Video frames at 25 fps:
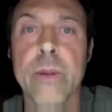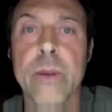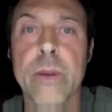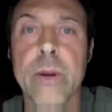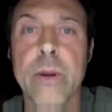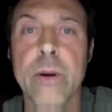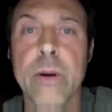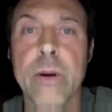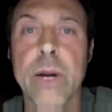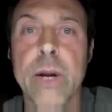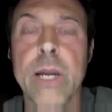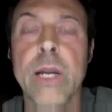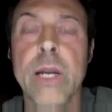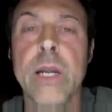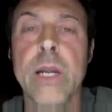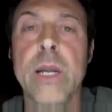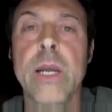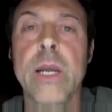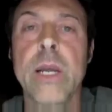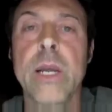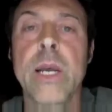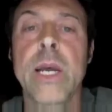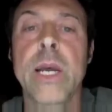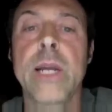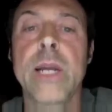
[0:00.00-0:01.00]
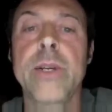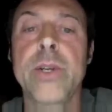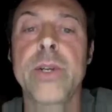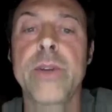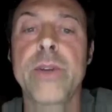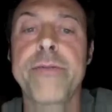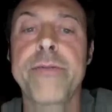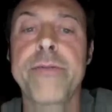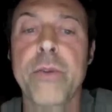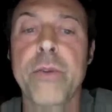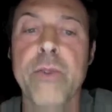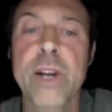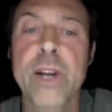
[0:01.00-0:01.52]
All right. And do you have
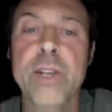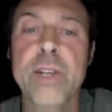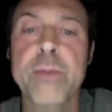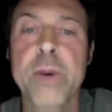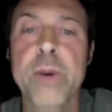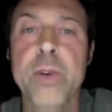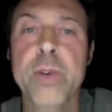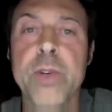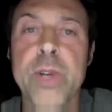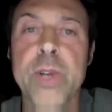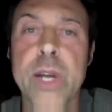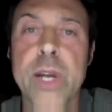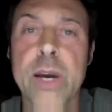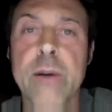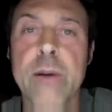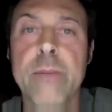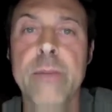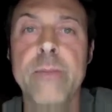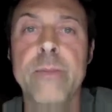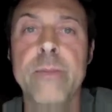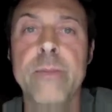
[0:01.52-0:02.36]
full range of motion now?